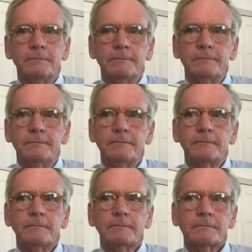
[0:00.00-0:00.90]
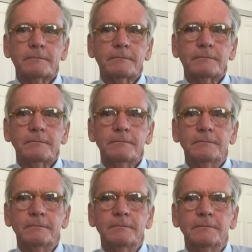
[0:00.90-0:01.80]

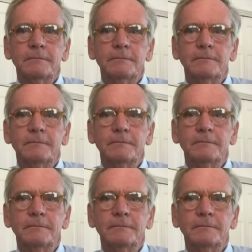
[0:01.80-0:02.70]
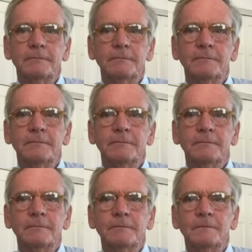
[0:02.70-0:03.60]

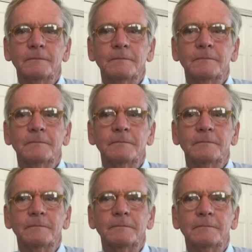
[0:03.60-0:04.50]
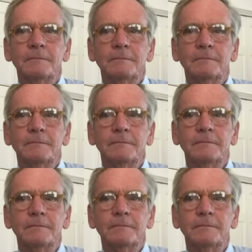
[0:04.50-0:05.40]

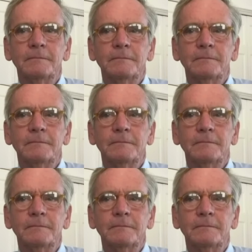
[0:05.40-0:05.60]
The person shown says nothing.